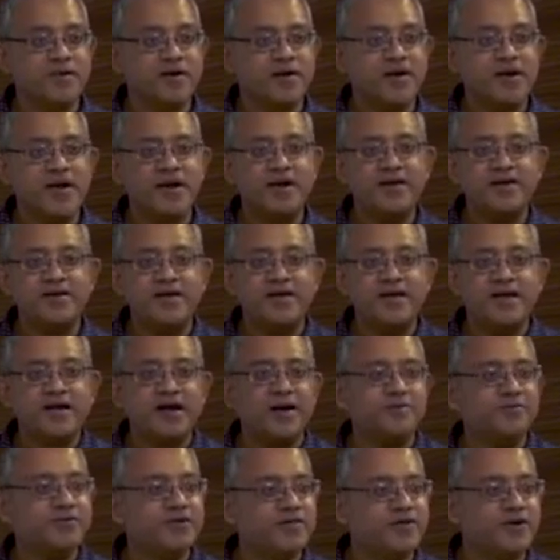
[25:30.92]
right? Did he
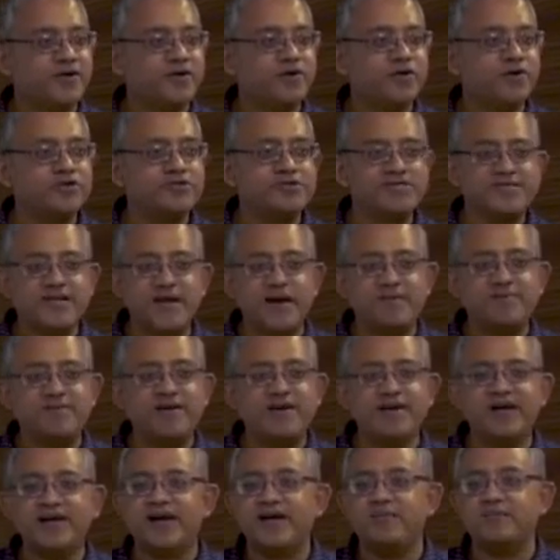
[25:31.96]
come till the doorstep? Did
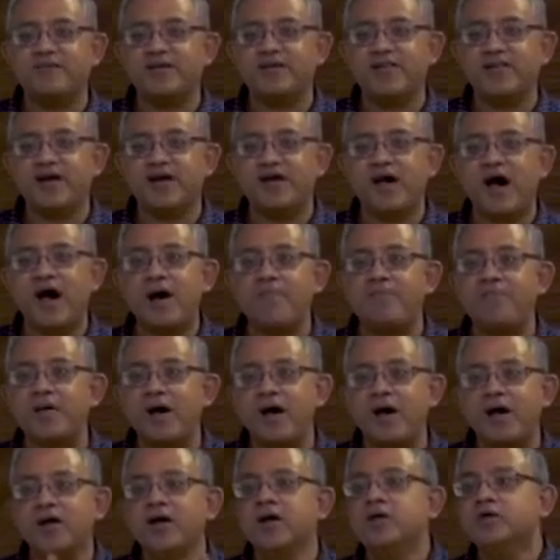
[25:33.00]
he come till the car
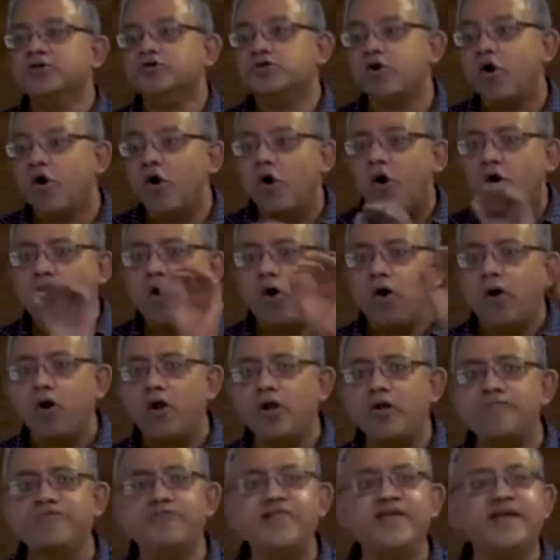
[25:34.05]
park? So all
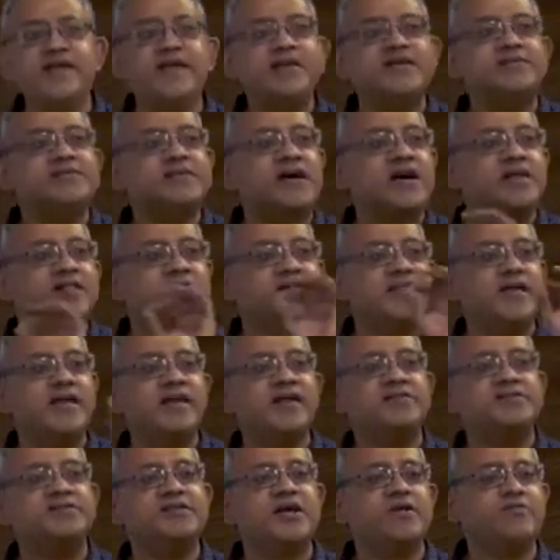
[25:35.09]
of these are
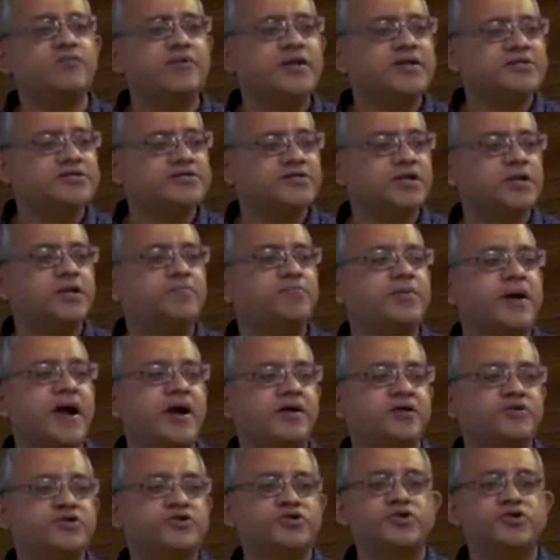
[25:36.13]
things that we still practice